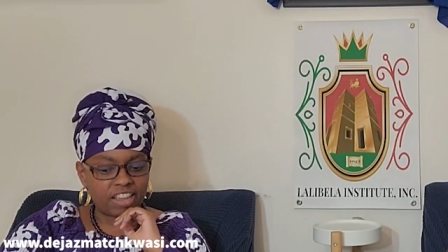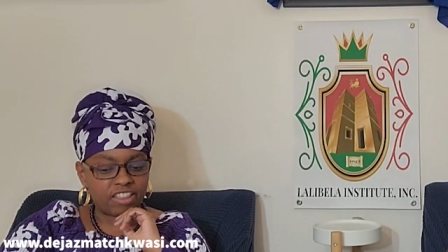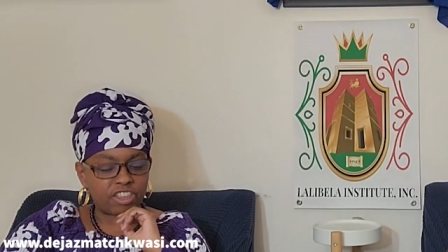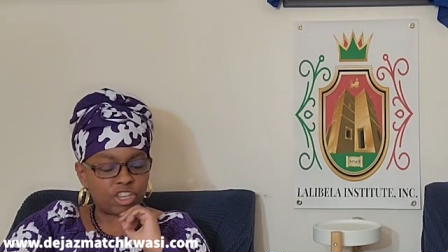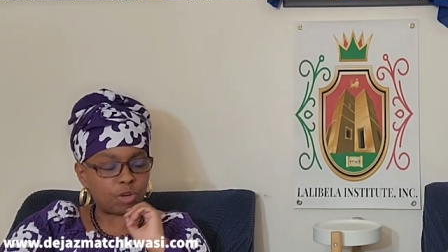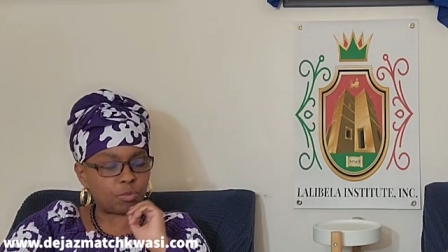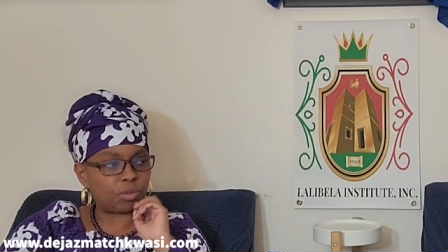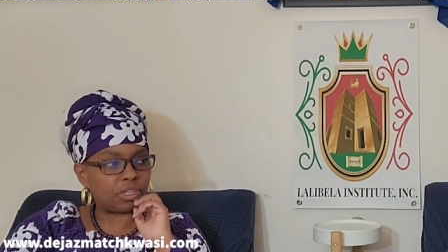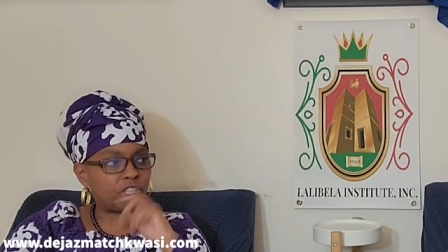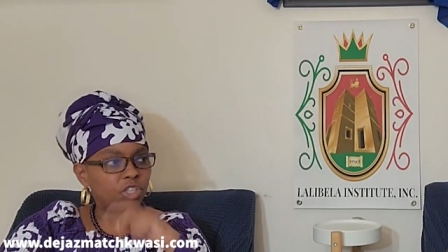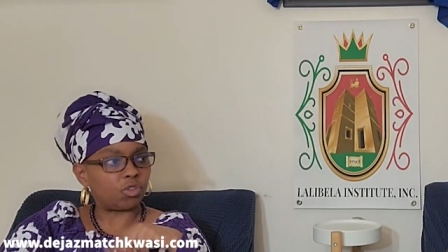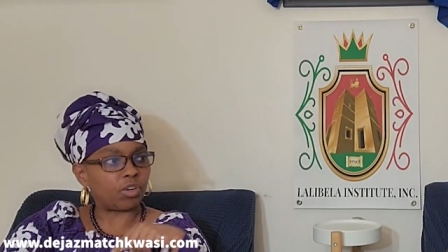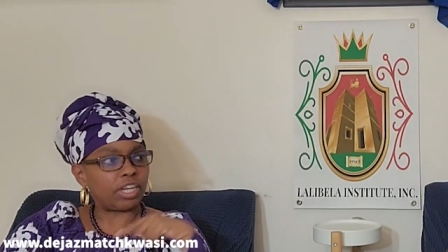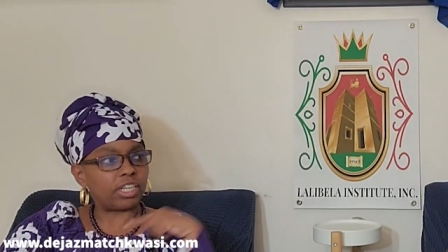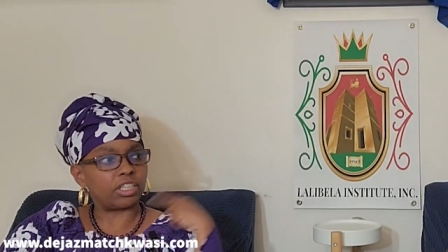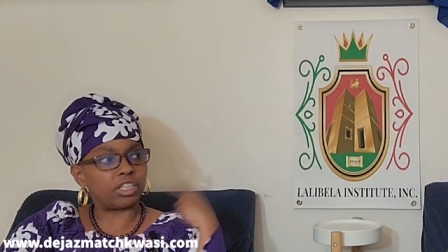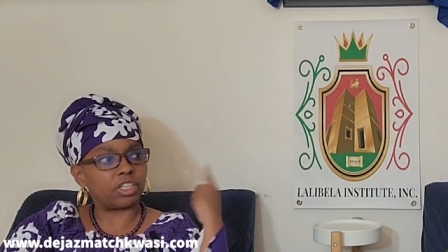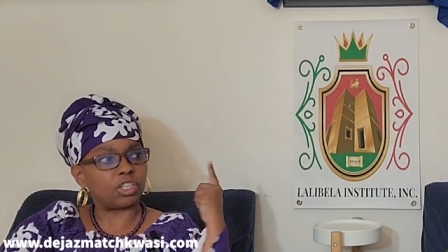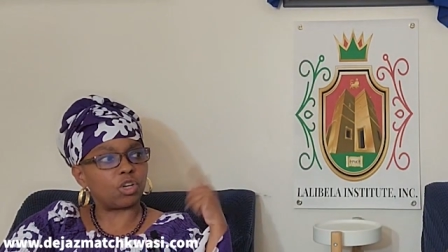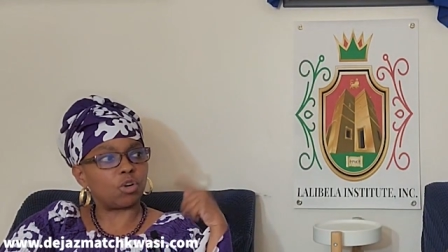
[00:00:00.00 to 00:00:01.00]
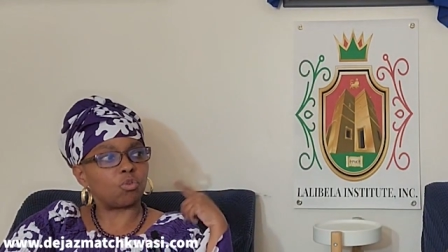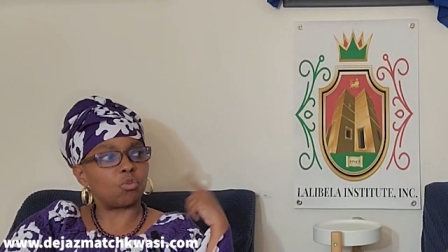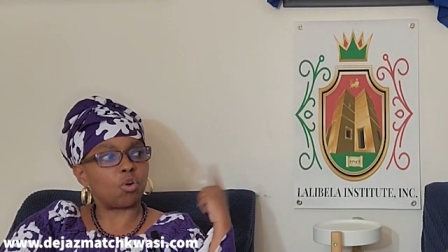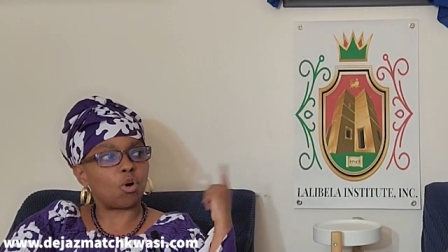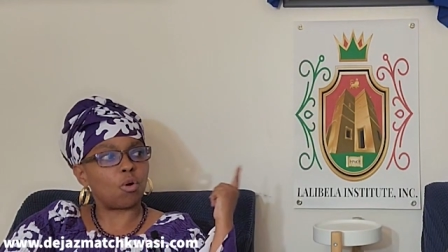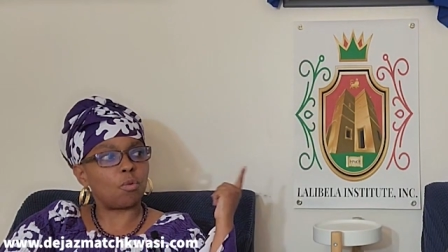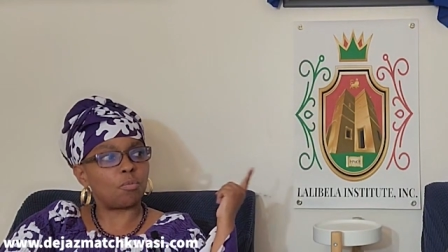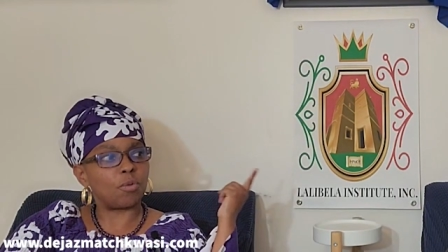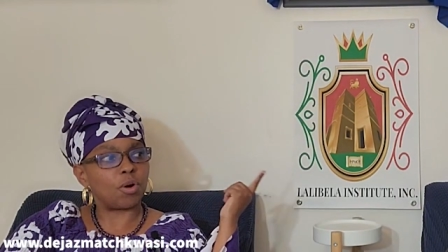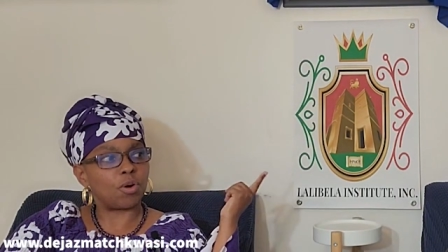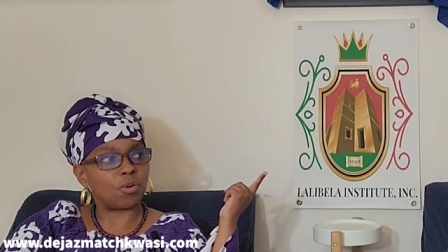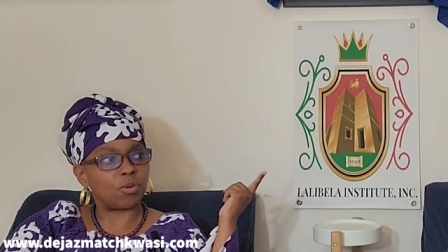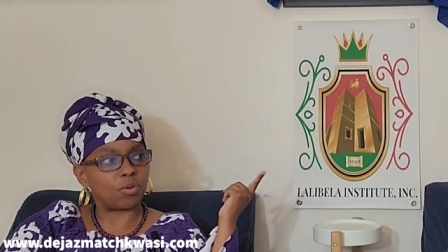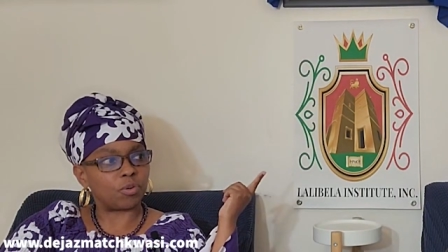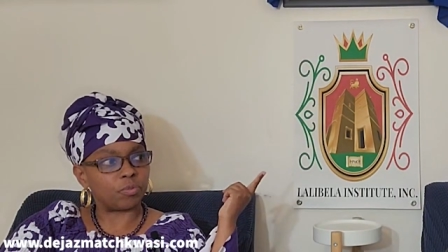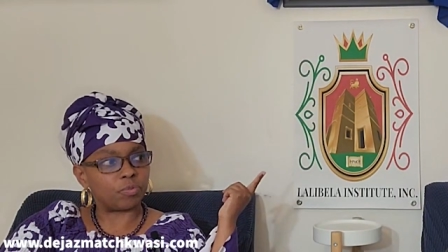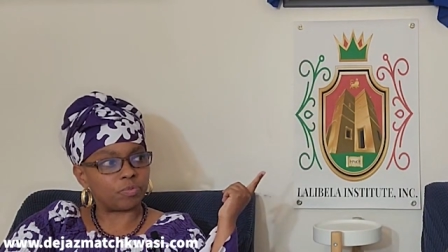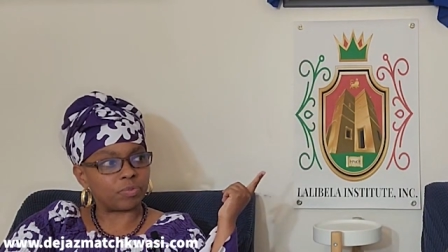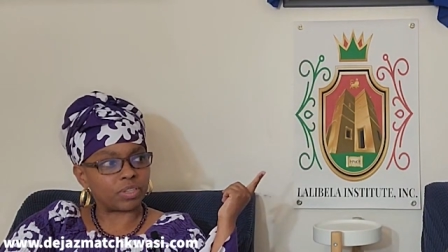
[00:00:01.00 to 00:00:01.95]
and then we trace the Oromo.